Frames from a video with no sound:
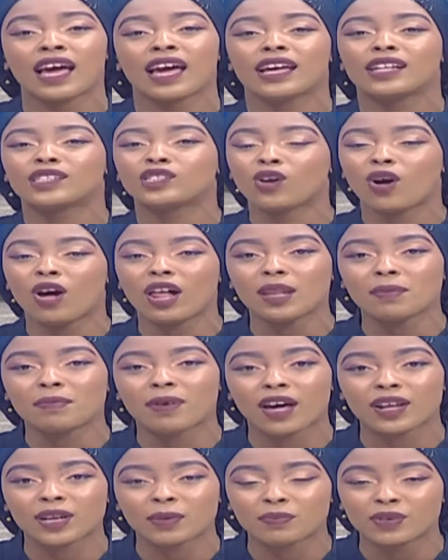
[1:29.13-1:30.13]
It's all
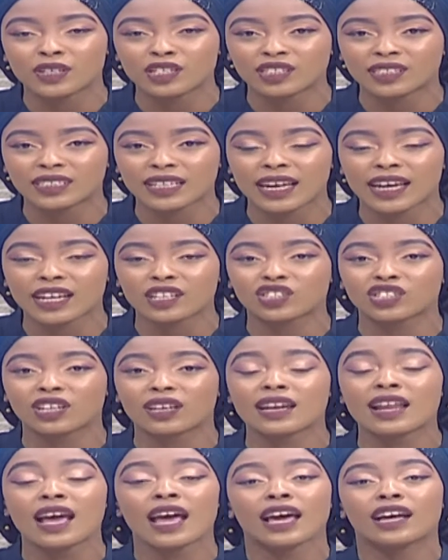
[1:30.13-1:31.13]
about
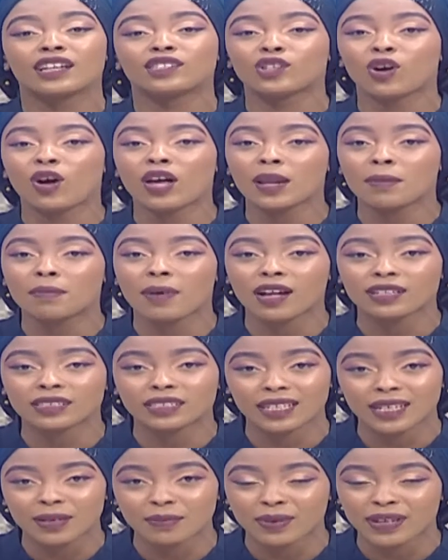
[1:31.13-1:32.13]
appreciation. It's all about
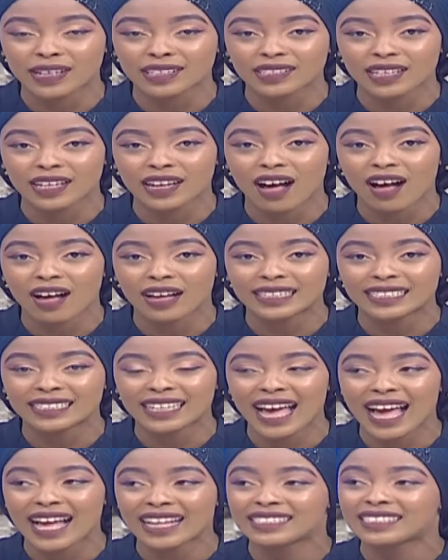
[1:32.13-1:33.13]
celebrating our
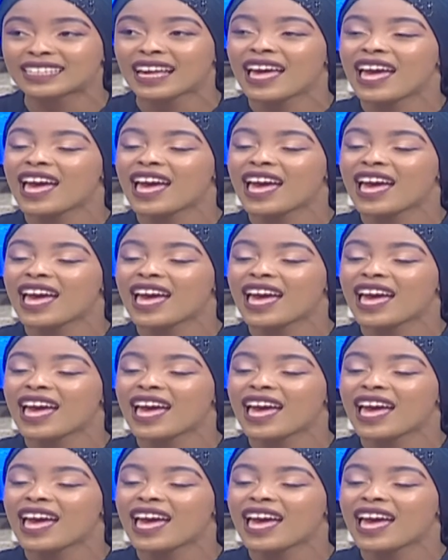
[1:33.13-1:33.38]
dads.